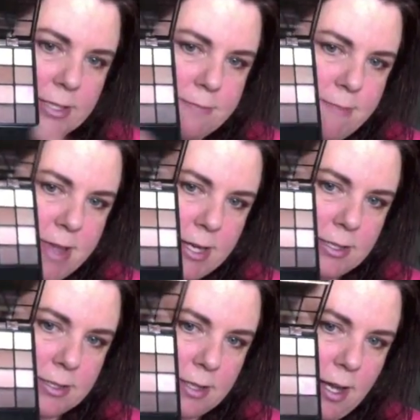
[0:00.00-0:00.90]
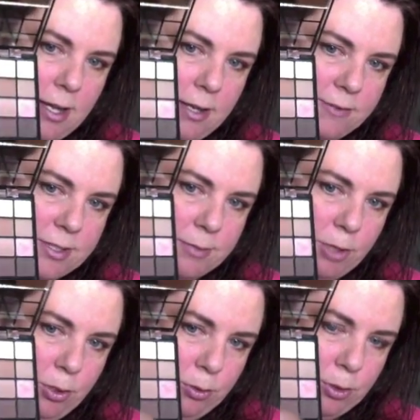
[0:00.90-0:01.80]
a mix of some
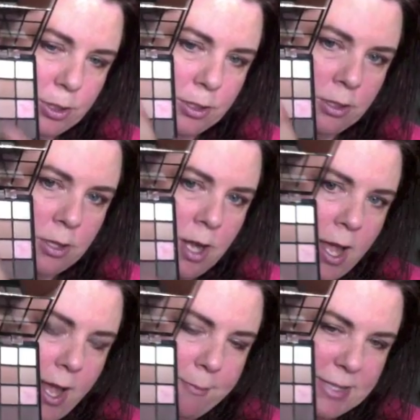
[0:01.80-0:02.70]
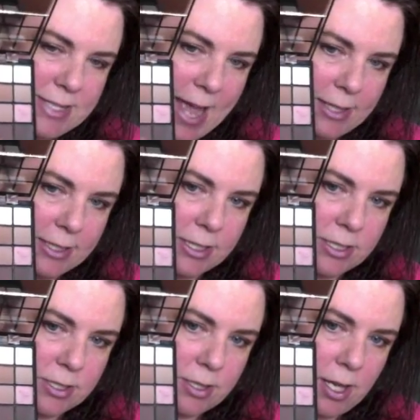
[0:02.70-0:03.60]
cooler
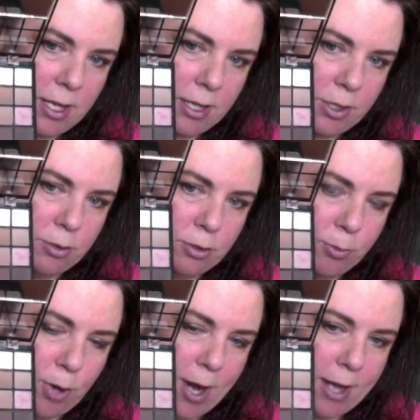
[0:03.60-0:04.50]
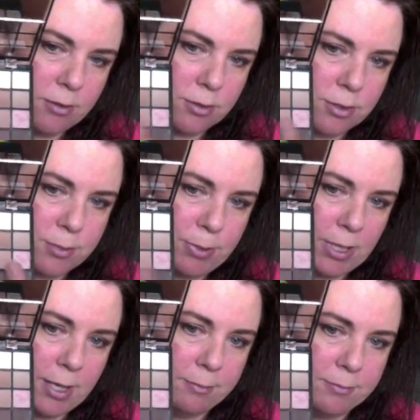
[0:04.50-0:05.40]
metallics, cooler browns,
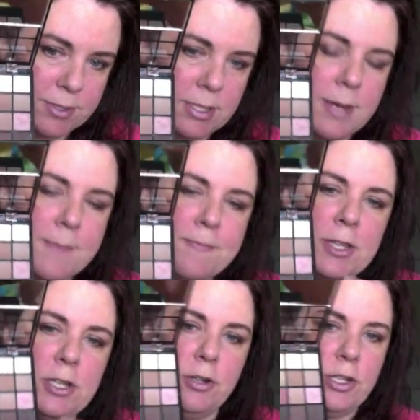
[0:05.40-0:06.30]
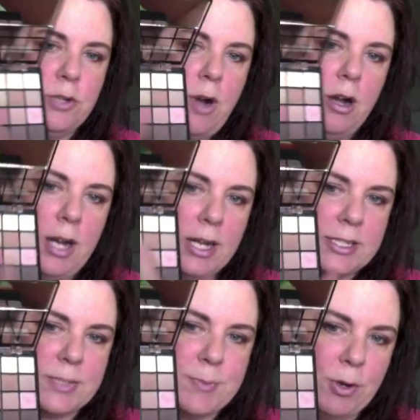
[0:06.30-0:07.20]
plums. You can do all kinds
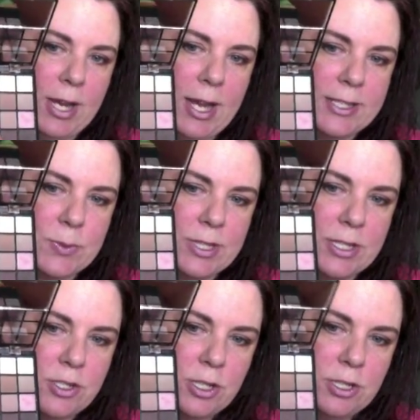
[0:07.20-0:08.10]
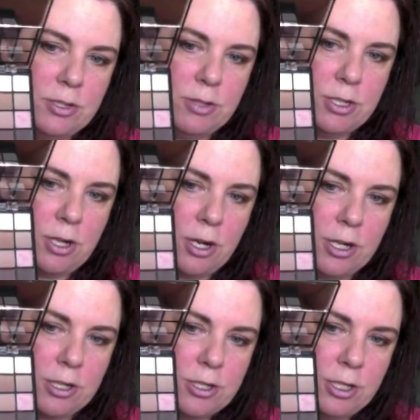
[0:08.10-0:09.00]
of smoky eyes with this. You can do the
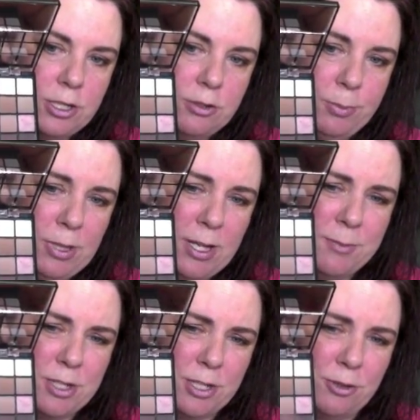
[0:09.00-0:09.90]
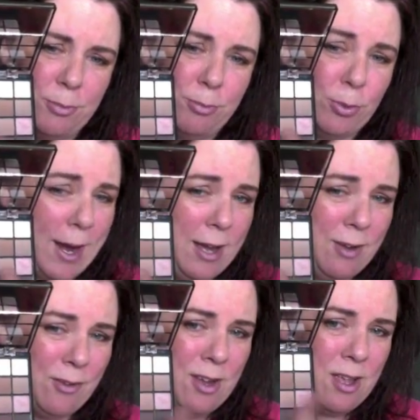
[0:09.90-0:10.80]
darks, you can do the plums, you can do a
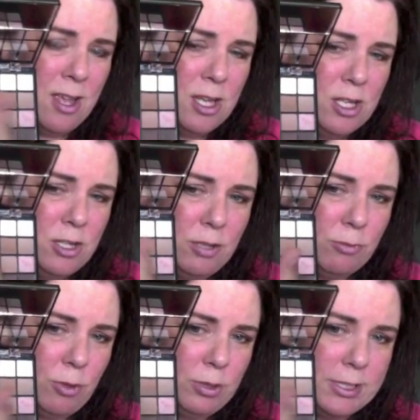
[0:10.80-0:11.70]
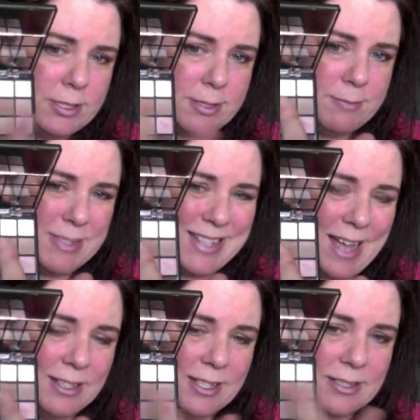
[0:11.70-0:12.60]
brown, you can roll in some
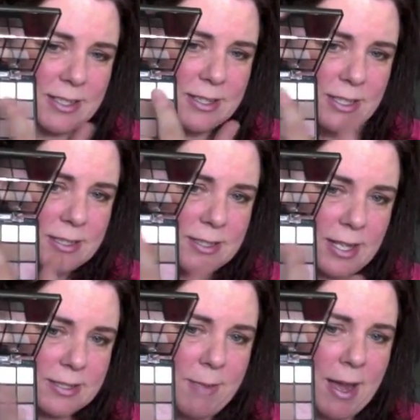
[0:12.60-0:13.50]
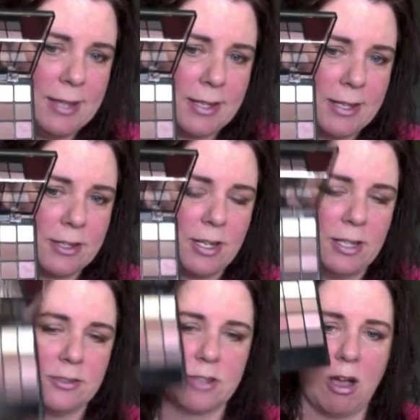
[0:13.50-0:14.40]
metallics, and then it's got some highlighter
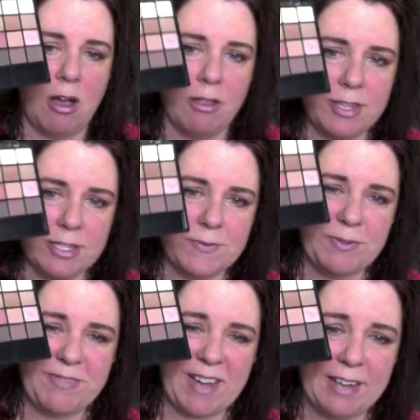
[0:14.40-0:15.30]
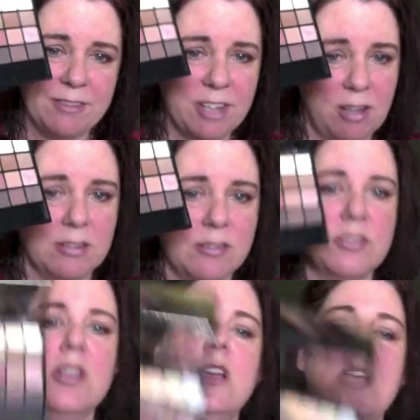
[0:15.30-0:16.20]
colors. All this for $5.
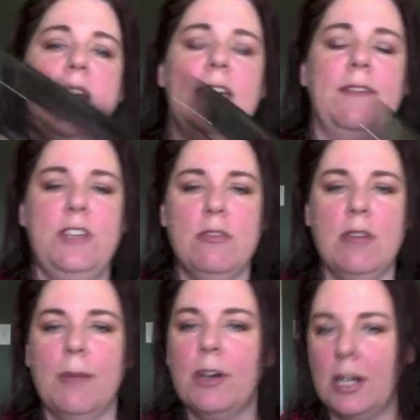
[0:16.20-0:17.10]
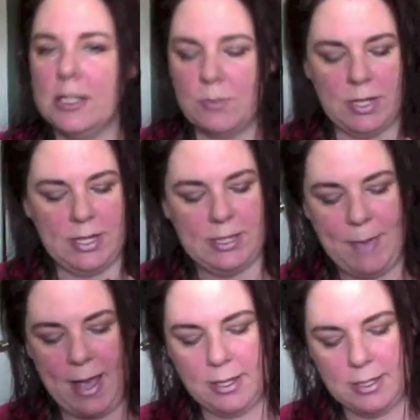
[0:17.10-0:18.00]
If you come across one of these
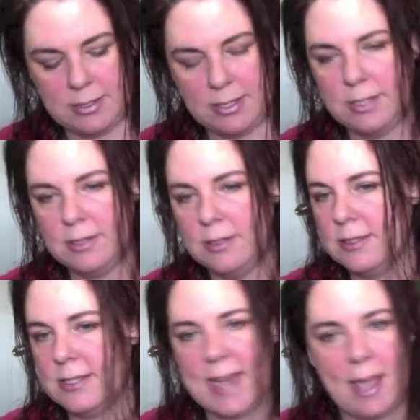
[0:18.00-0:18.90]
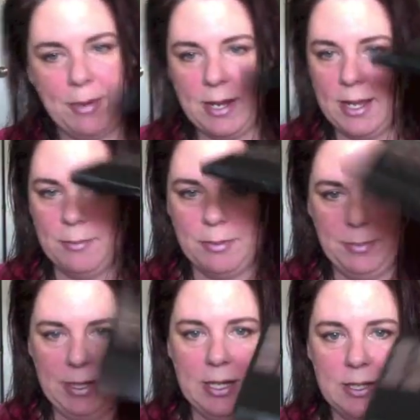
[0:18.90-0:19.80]
palettes, snap it up,
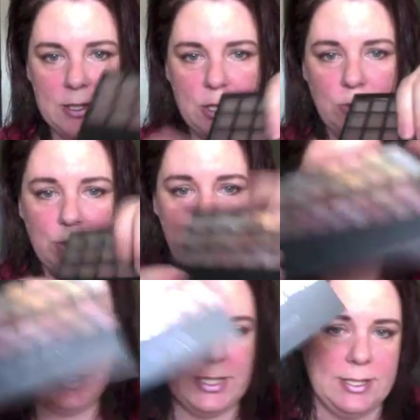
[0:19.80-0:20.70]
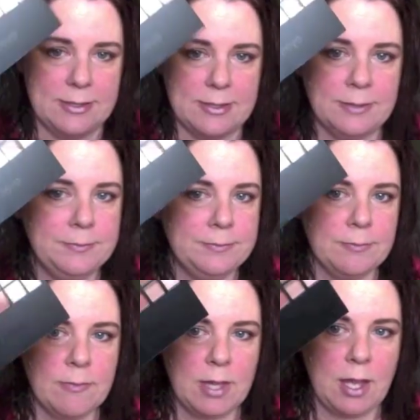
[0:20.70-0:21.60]
because you will use this
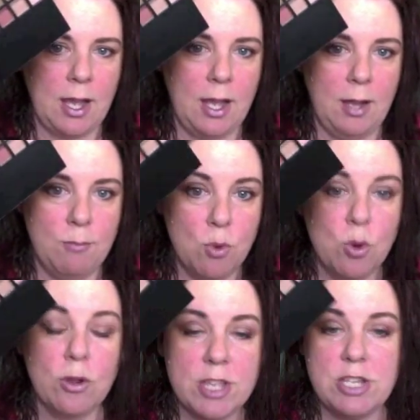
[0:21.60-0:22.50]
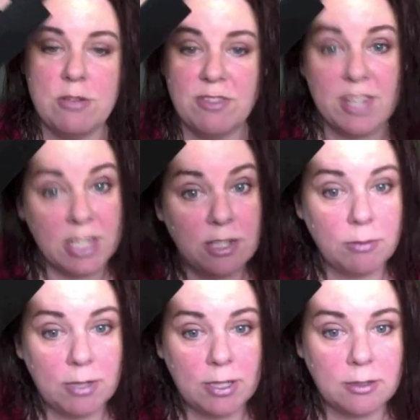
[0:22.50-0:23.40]
more than you think you
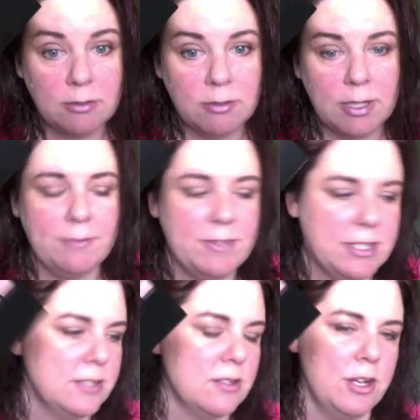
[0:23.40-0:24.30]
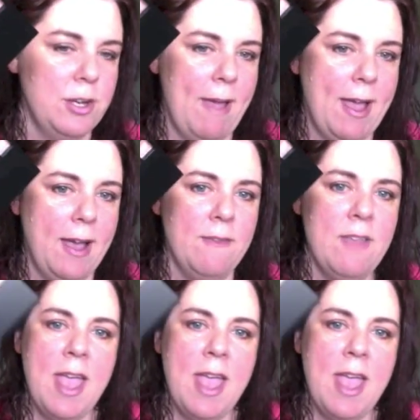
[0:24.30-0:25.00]
will if this is all you have.